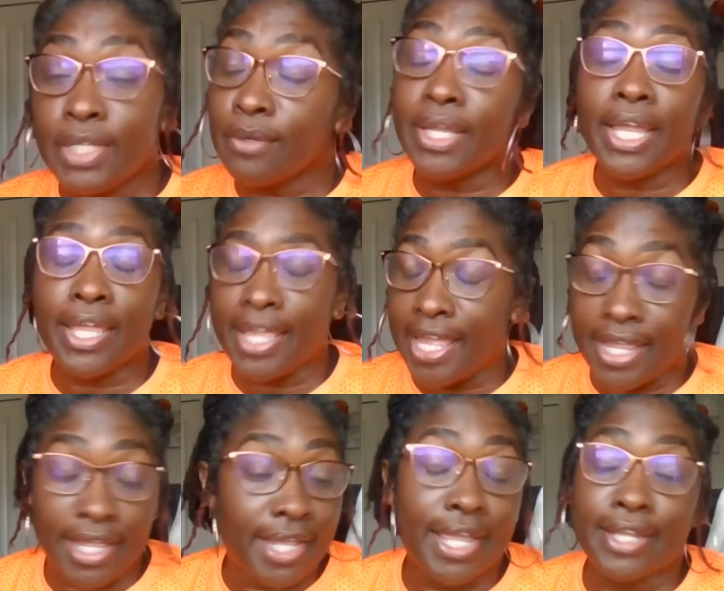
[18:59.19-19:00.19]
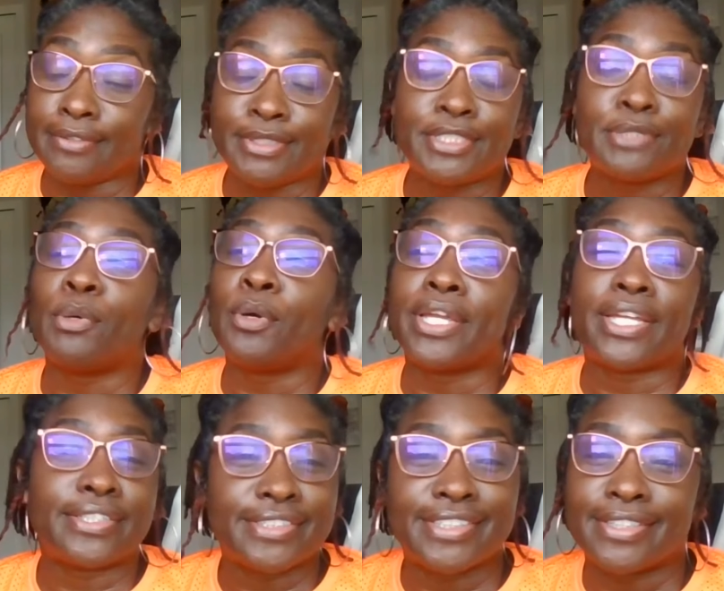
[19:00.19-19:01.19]
Okay, and what's your
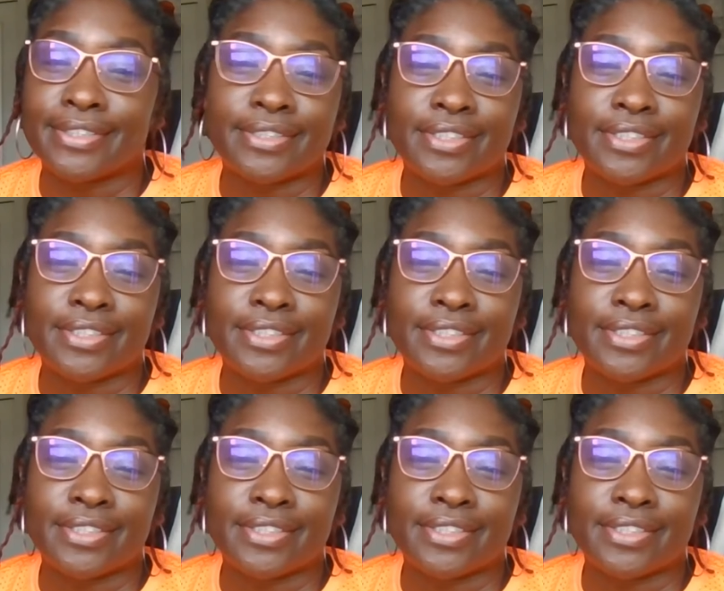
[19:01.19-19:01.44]
point?